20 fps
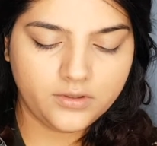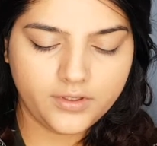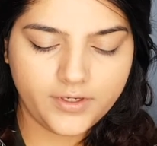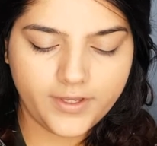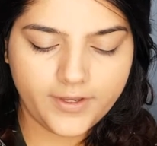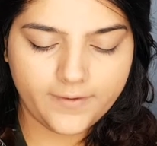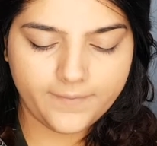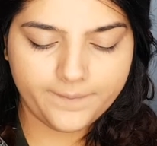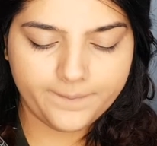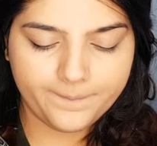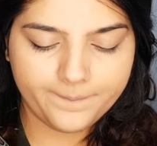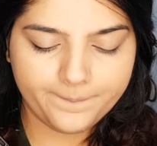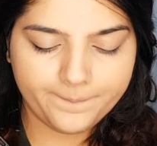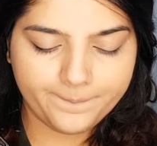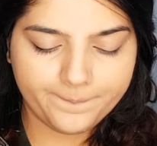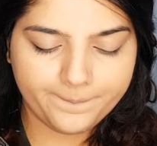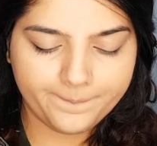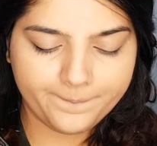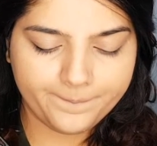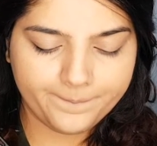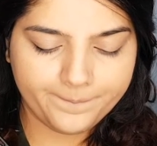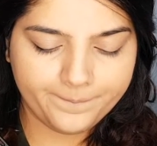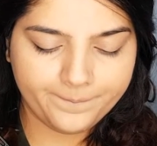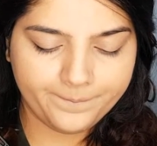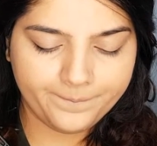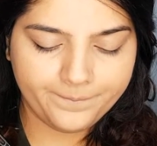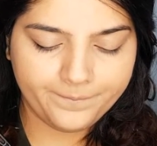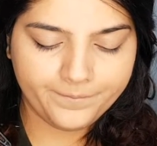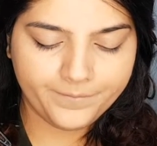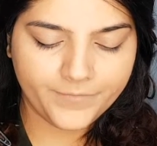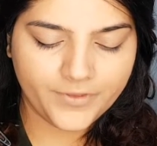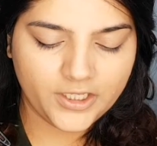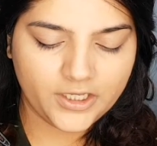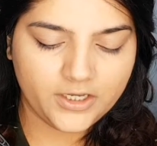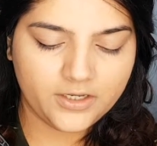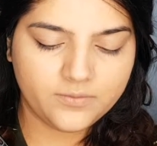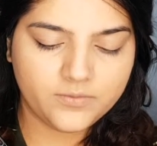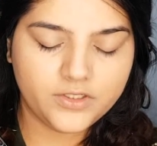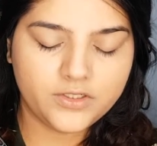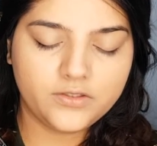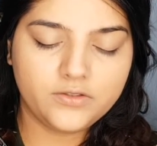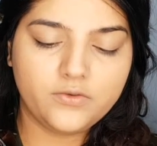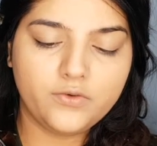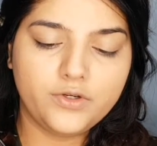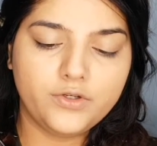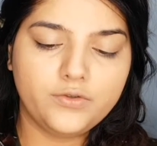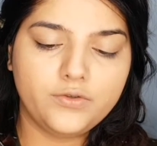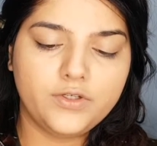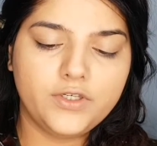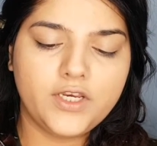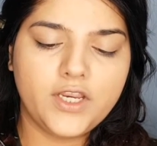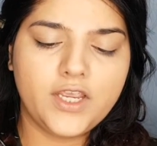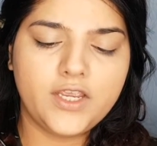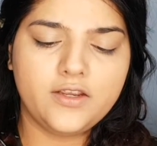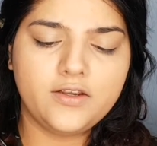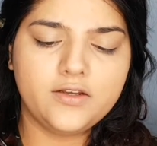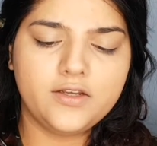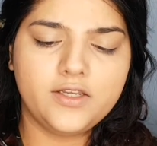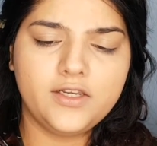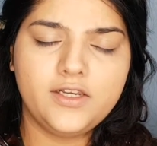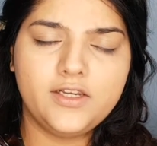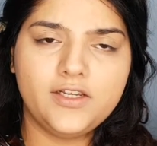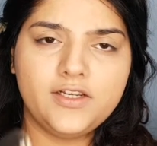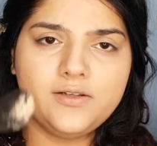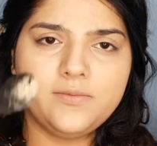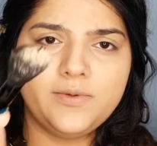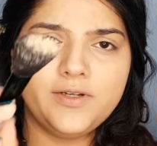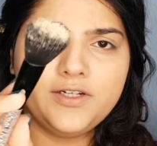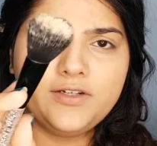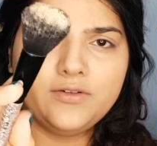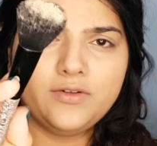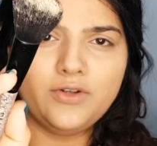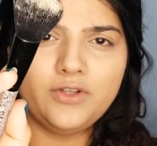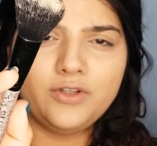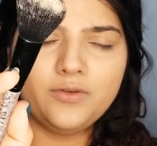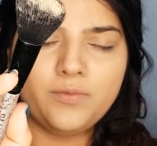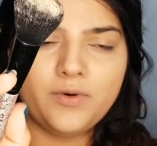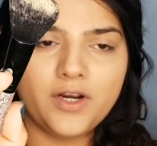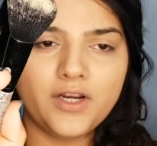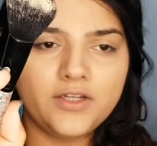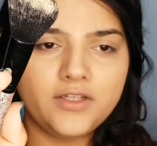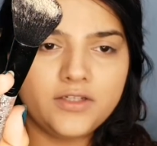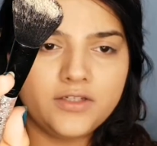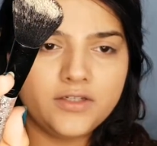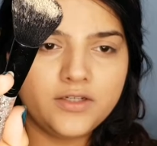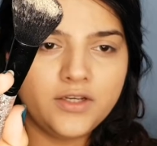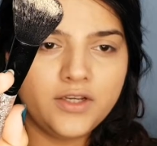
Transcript: yeah, I'm just going to take a little bit on the brush.